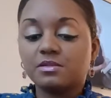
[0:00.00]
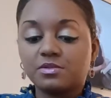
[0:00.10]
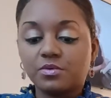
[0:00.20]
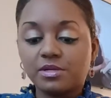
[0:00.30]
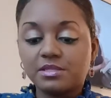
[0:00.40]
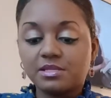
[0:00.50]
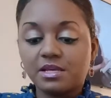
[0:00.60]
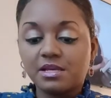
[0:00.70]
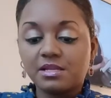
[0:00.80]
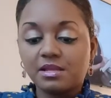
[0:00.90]

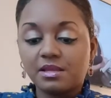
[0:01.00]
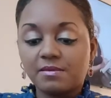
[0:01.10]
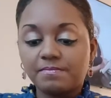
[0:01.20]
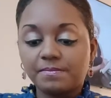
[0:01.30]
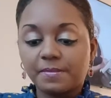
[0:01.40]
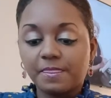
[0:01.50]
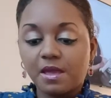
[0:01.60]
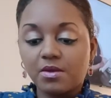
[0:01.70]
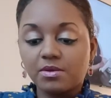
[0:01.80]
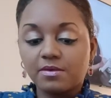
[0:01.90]
2010
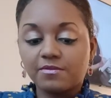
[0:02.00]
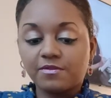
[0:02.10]
out of